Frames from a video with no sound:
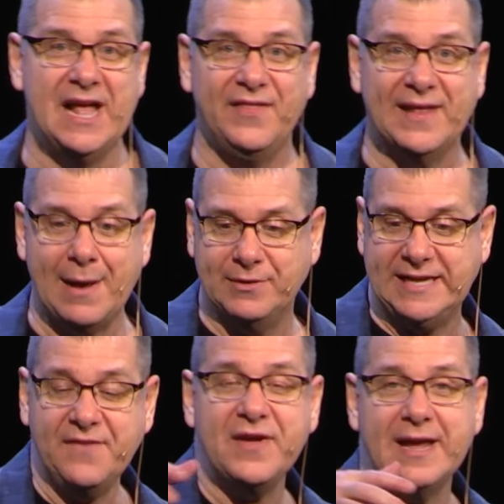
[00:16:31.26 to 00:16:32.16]
that I would
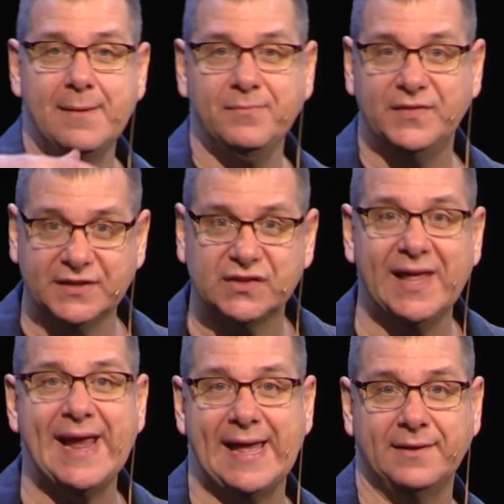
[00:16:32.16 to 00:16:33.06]
give him this
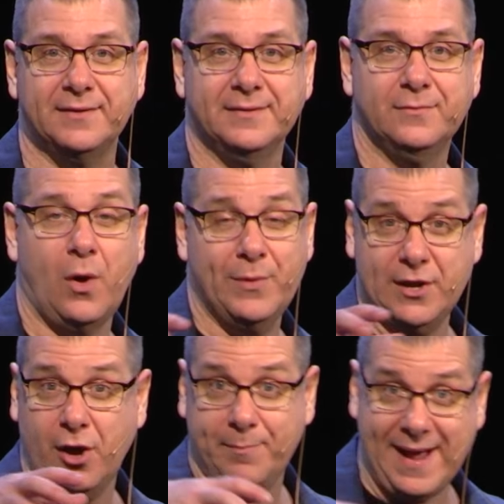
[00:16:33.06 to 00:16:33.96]
land, what we
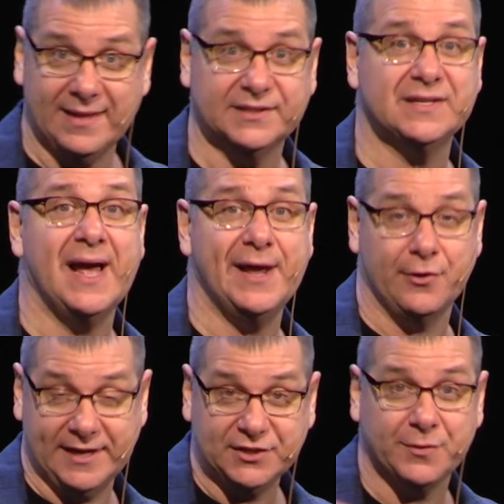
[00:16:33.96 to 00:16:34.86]
call Palestine
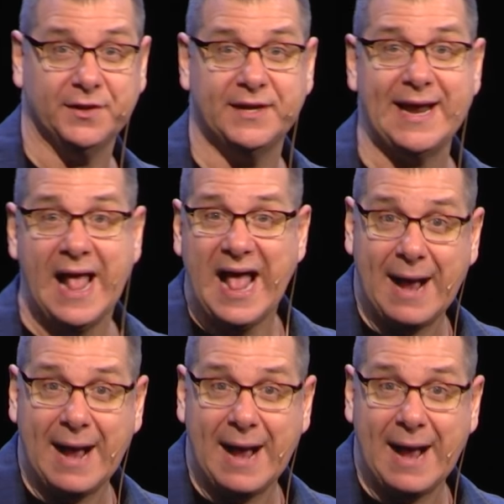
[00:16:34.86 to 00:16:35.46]
or Israel today.